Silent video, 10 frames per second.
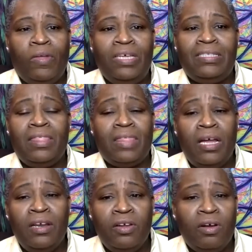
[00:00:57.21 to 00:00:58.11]
is the
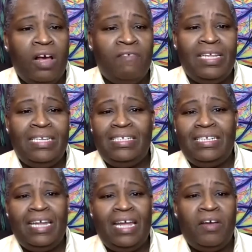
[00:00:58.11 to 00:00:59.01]
thunder of the
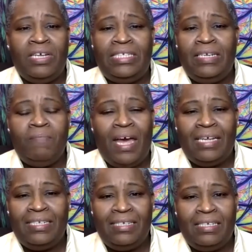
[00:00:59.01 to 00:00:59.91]
disinherited
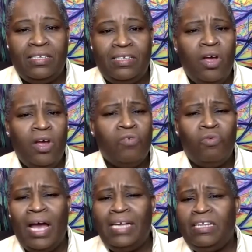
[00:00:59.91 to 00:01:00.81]
masses
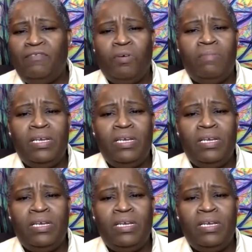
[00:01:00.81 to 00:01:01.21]
rising from